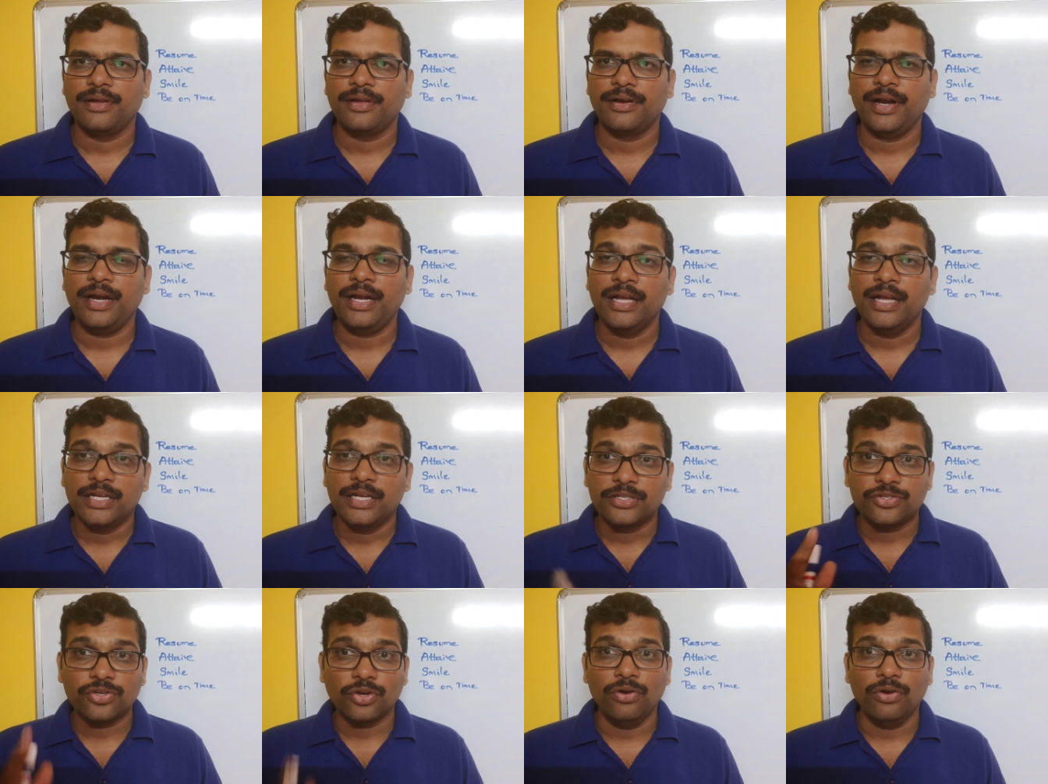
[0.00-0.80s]
Right?
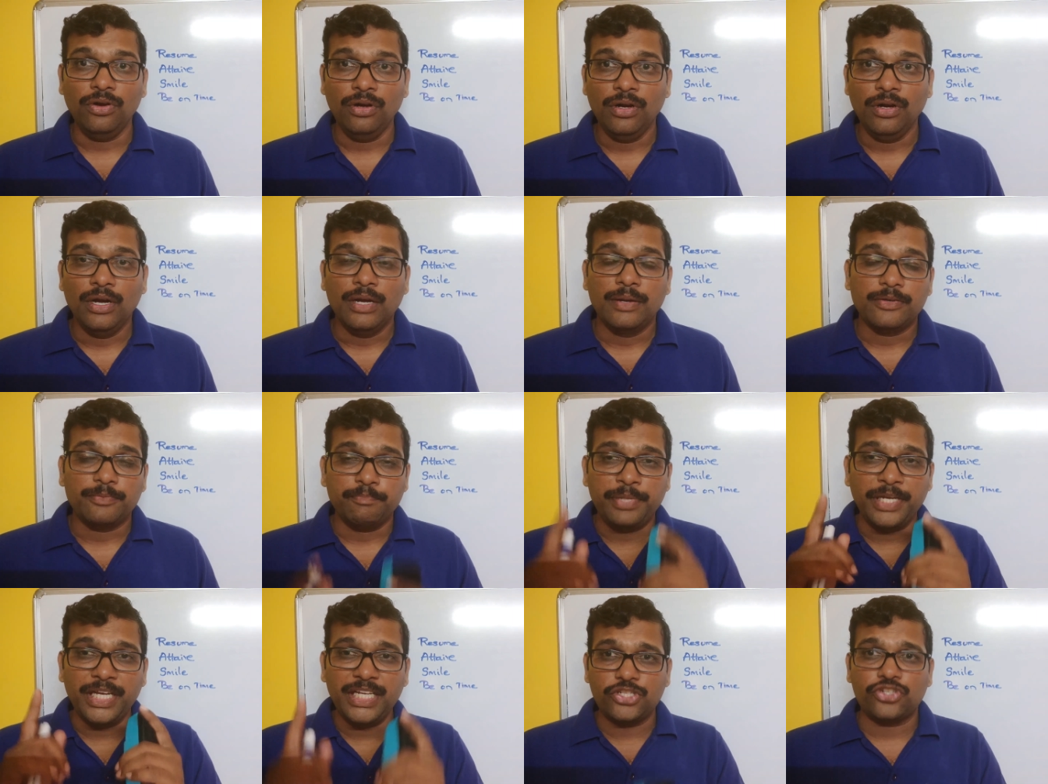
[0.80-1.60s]
So
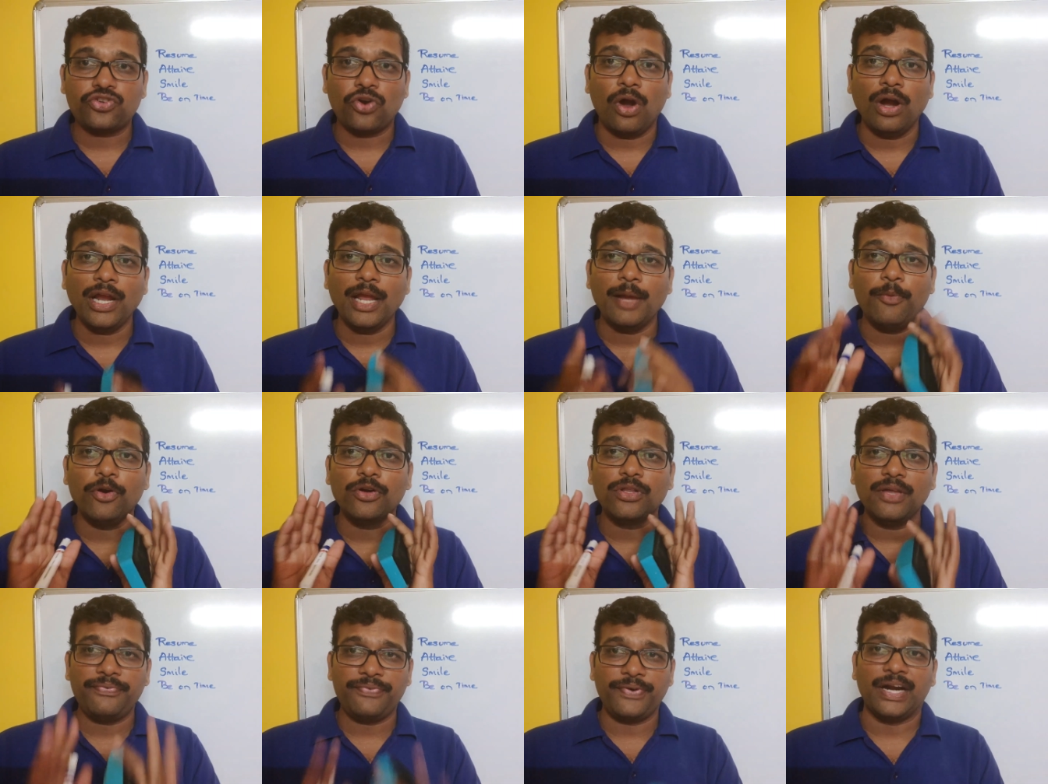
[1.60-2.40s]
be strong
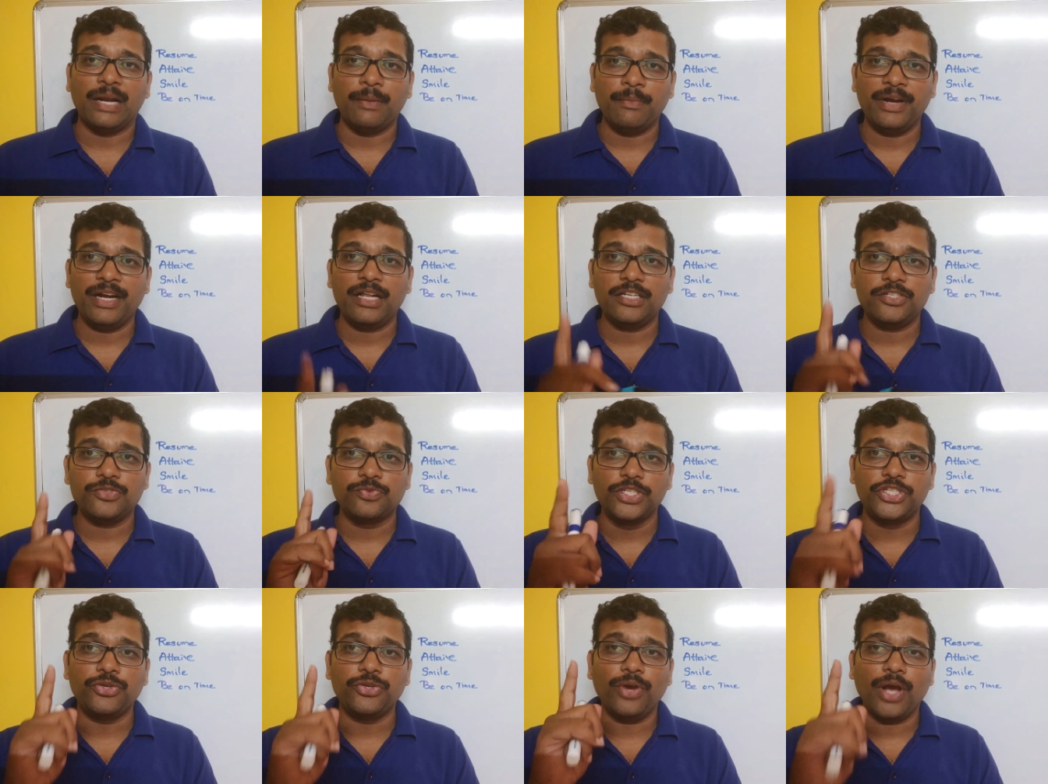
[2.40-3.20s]
about the fundamentals
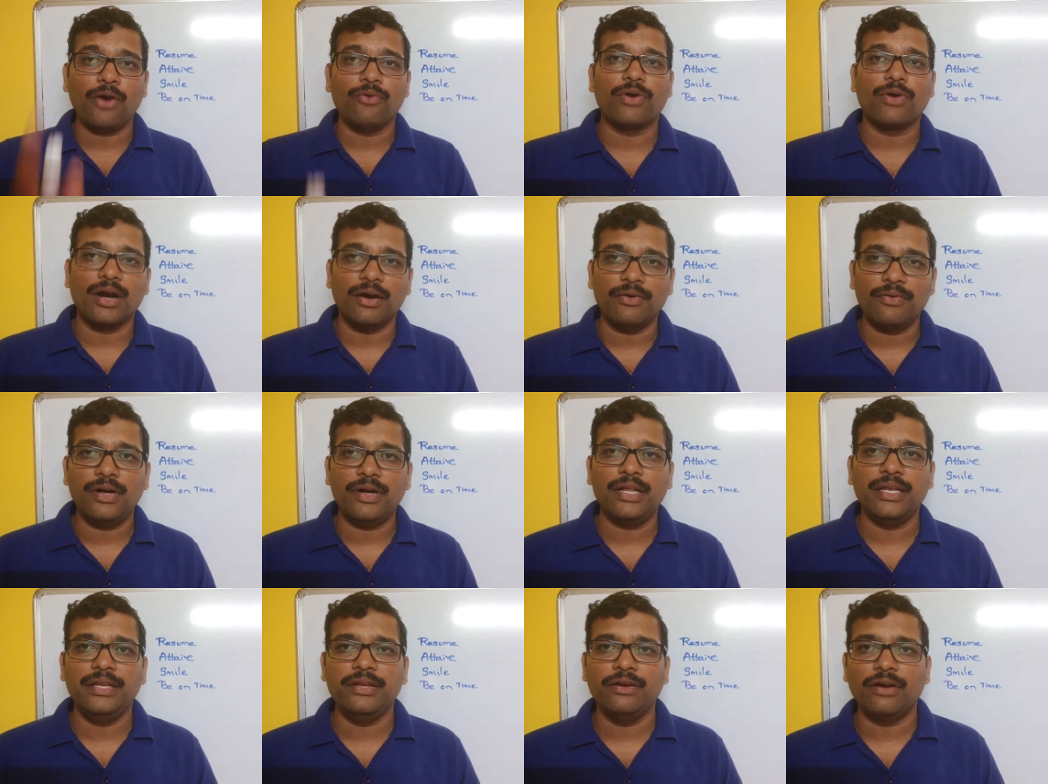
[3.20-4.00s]
which you have
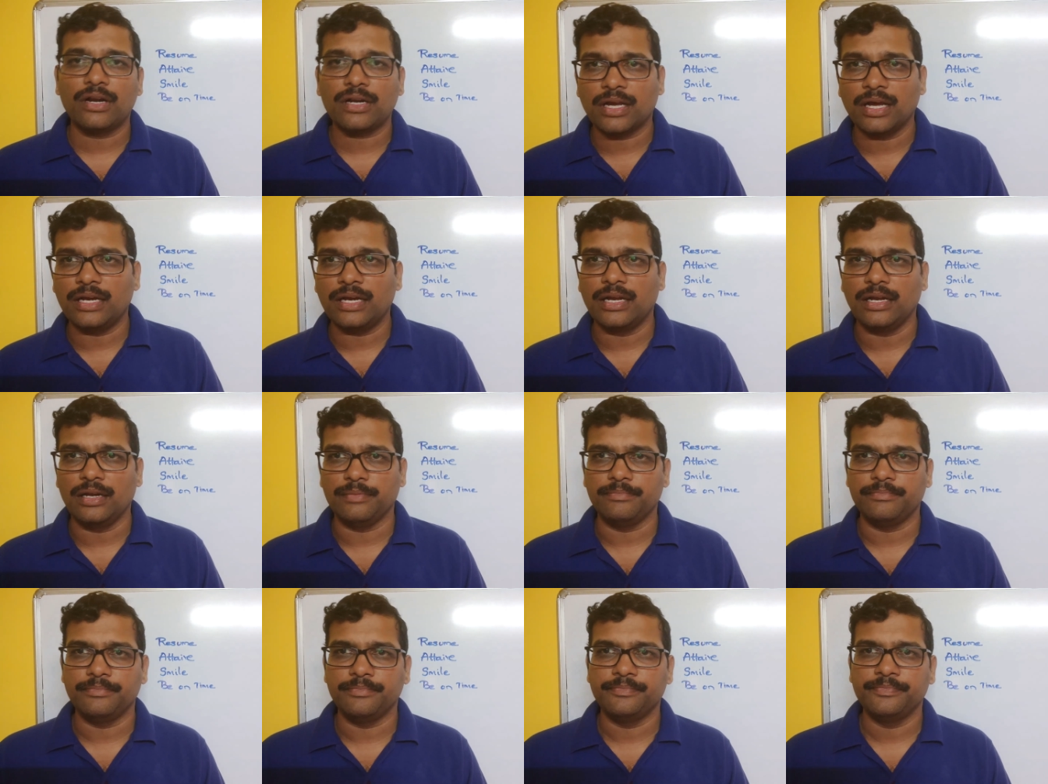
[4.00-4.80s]
covered in your curriculum,